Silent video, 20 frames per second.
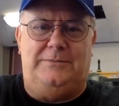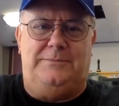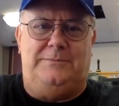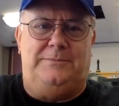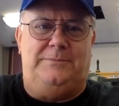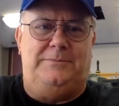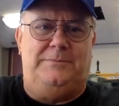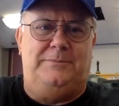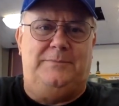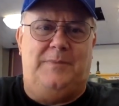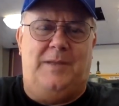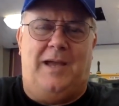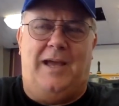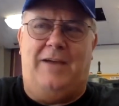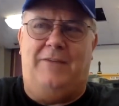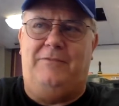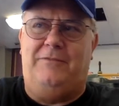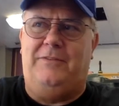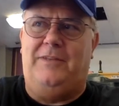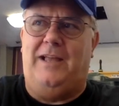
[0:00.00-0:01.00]

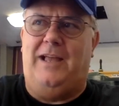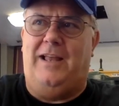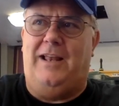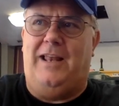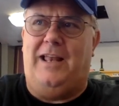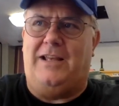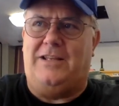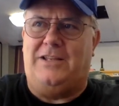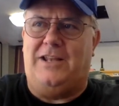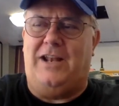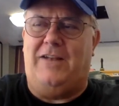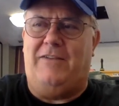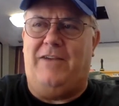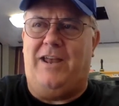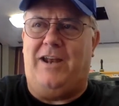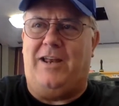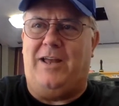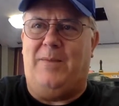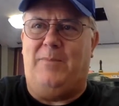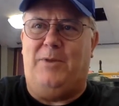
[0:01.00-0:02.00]
Like I said, I've
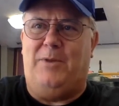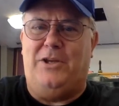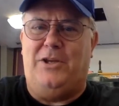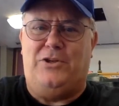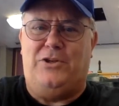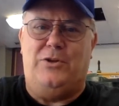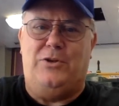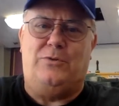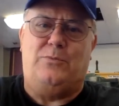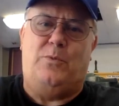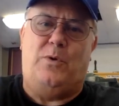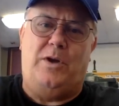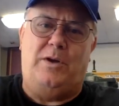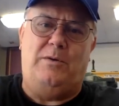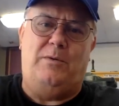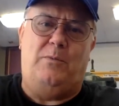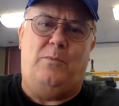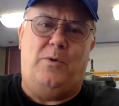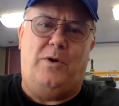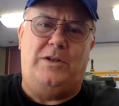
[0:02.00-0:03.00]
had a couple issues.
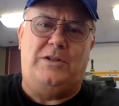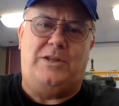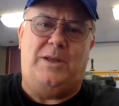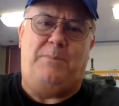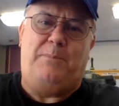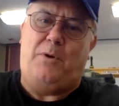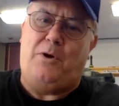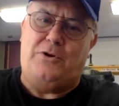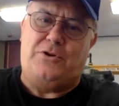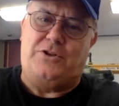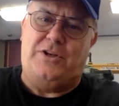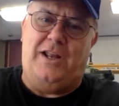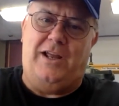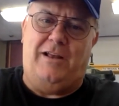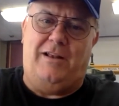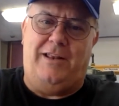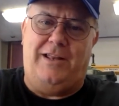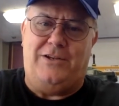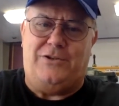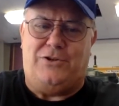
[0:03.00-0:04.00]
One's a
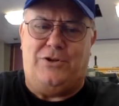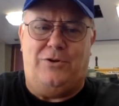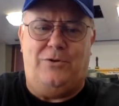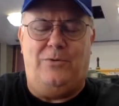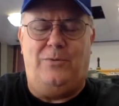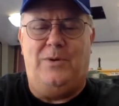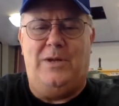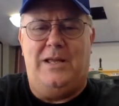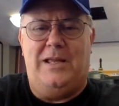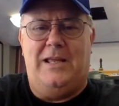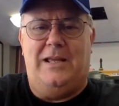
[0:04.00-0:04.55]
personnel issue.